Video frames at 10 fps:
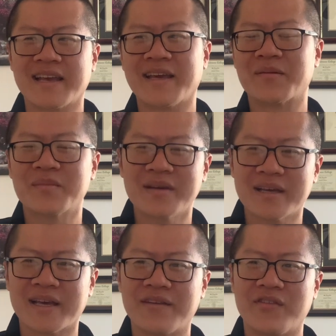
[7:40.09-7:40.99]
him
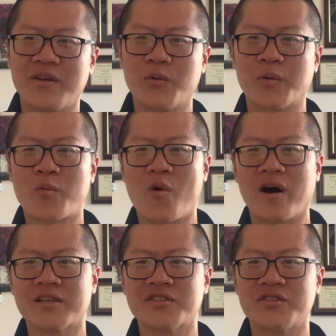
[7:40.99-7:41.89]
if he would
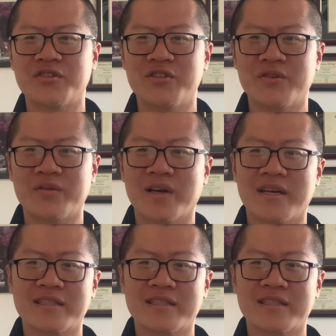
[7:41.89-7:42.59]
want to